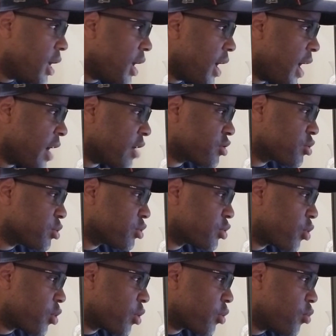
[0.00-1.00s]
Astros
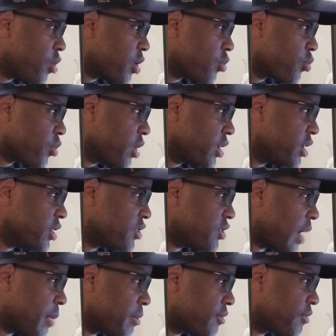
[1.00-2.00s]
scored 1 run in the
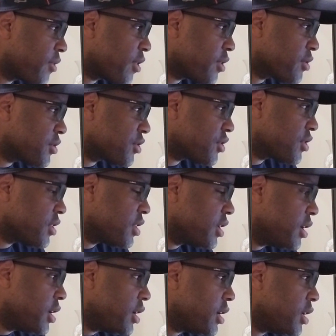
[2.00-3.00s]
top of the first.
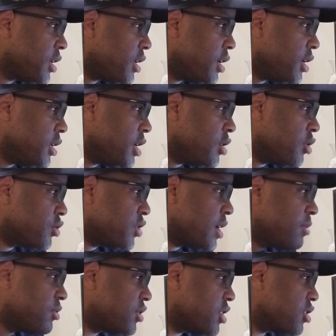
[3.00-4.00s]
Neither
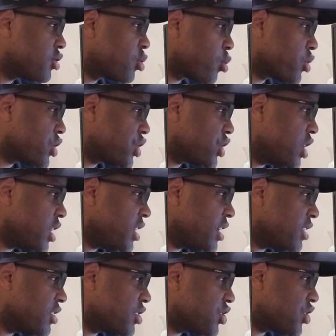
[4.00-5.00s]
teams didn't score shit
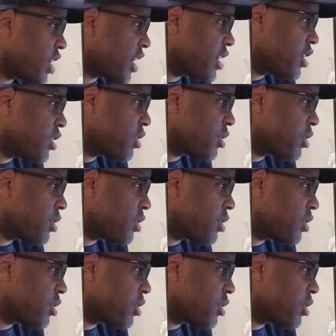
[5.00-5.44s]
in the second and